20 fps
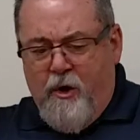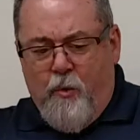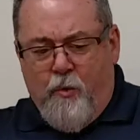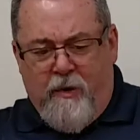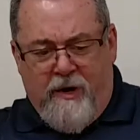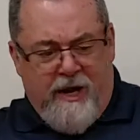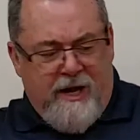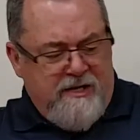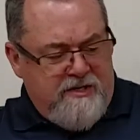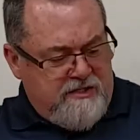
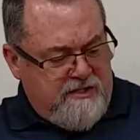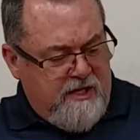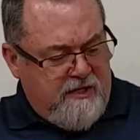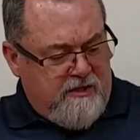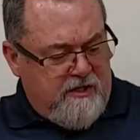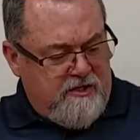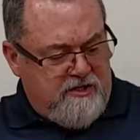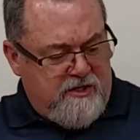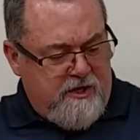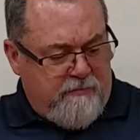When I set
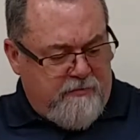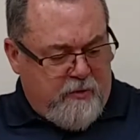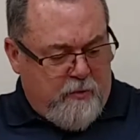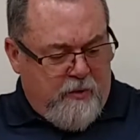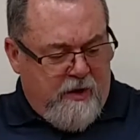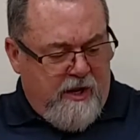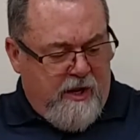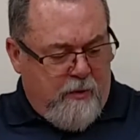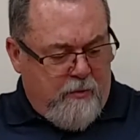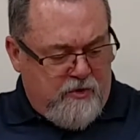this up the
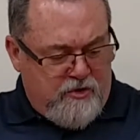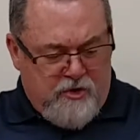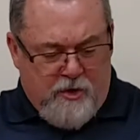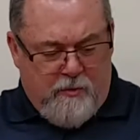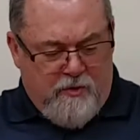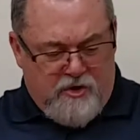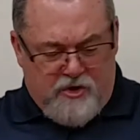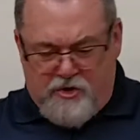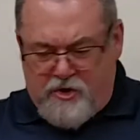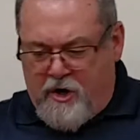way I was
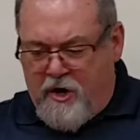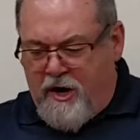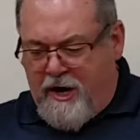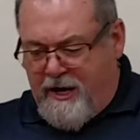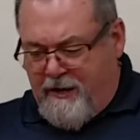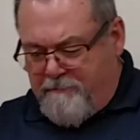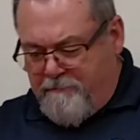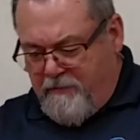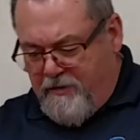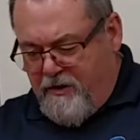always
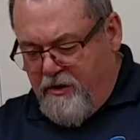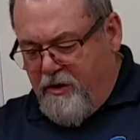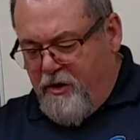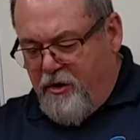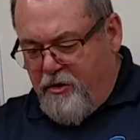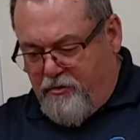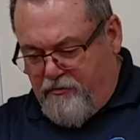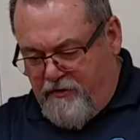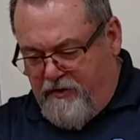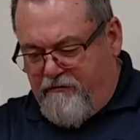taught,
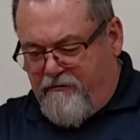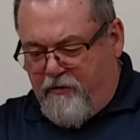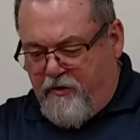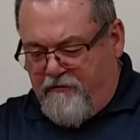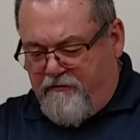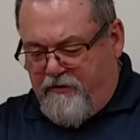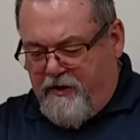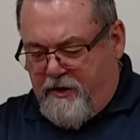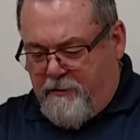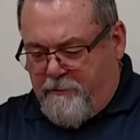3-4
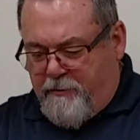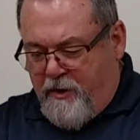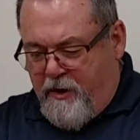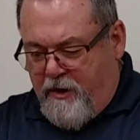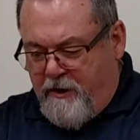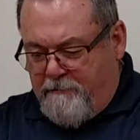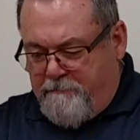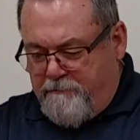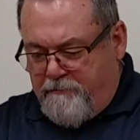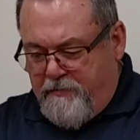feet
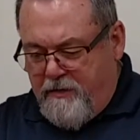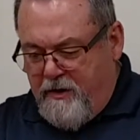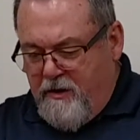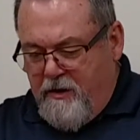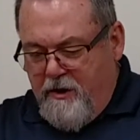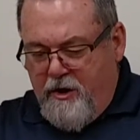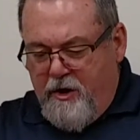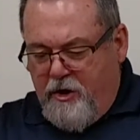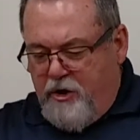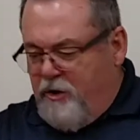apart,
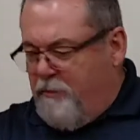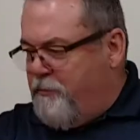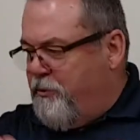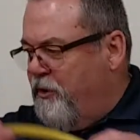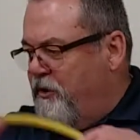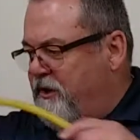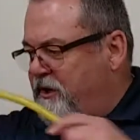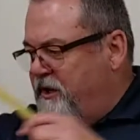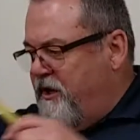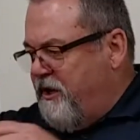you
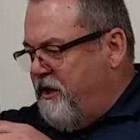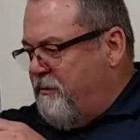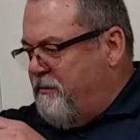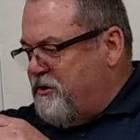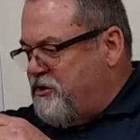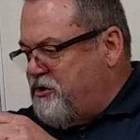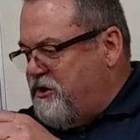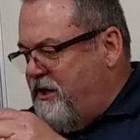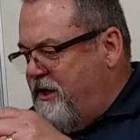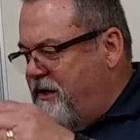pull it into the
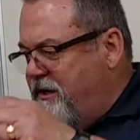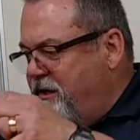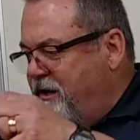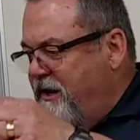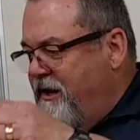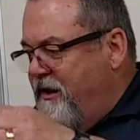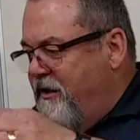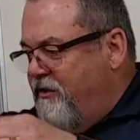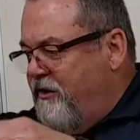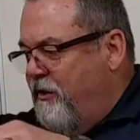machine,
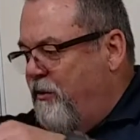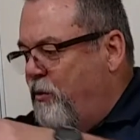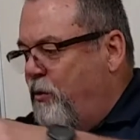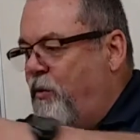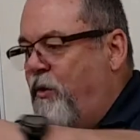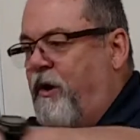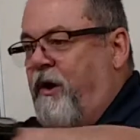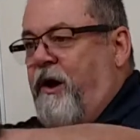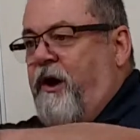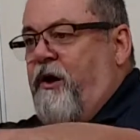the
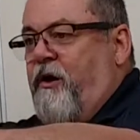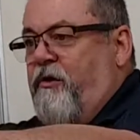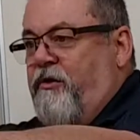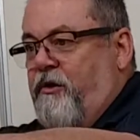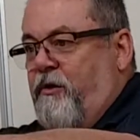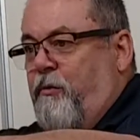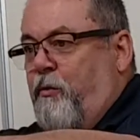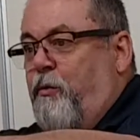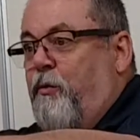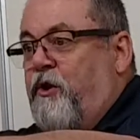
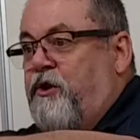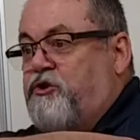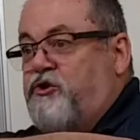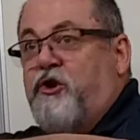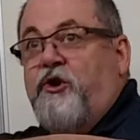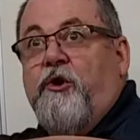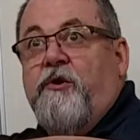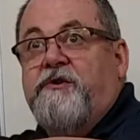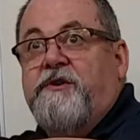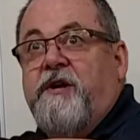moisture
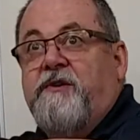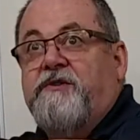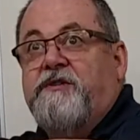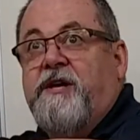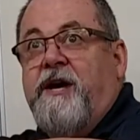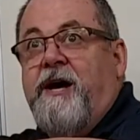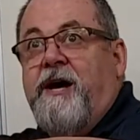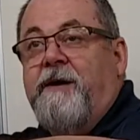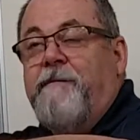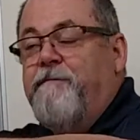goes
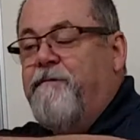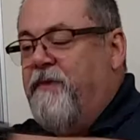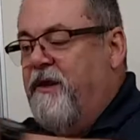outside.